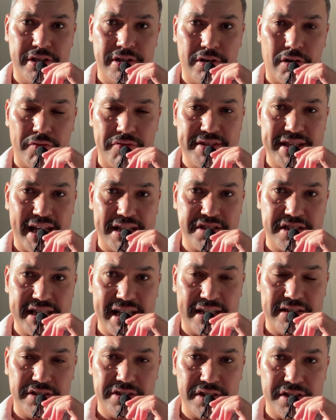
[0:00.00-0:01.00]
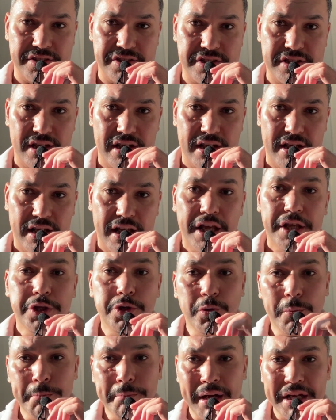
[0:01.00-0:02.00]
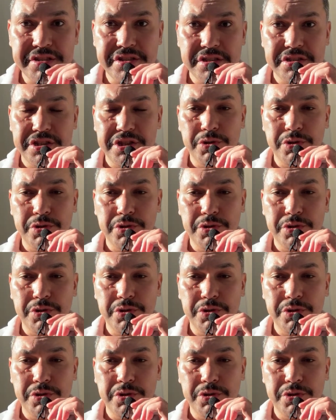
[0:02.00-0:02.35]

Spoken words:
of that sentence, you must